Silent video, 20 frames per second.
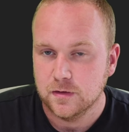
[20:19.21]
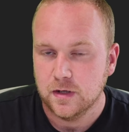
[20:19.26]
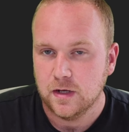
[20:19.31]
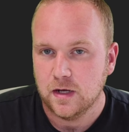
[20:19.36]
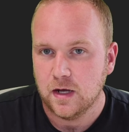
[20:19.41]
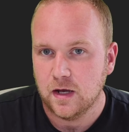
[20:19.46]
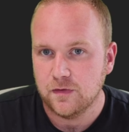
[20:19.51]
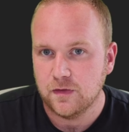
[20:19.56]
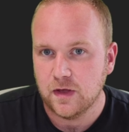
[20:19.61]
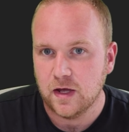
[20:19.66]

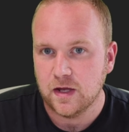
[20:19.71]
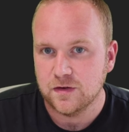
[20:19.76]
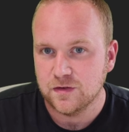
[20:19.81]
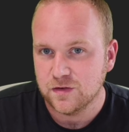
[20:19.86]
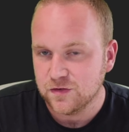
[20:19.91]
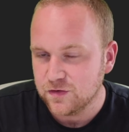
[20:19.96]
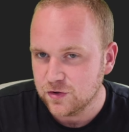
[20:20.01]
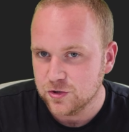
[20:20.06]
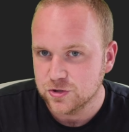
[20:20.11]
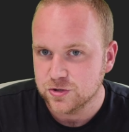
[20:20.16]
and then
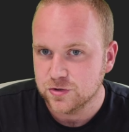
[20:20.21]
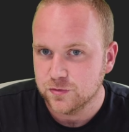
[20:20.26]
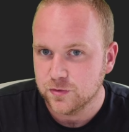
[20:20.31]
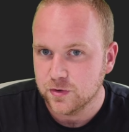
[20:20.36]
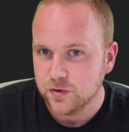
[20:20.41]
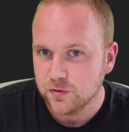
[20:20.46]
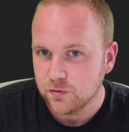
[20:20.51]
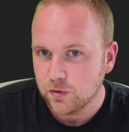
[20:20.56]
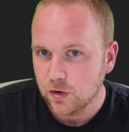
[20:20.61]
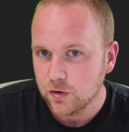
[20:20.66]
search through it
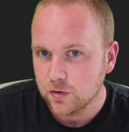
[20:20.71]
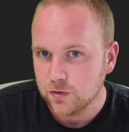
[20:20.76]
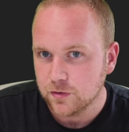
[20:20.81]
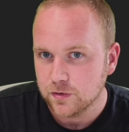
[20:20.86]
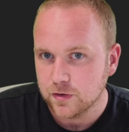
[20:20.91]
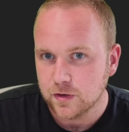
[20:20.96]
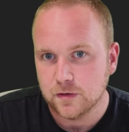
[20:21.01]
locally.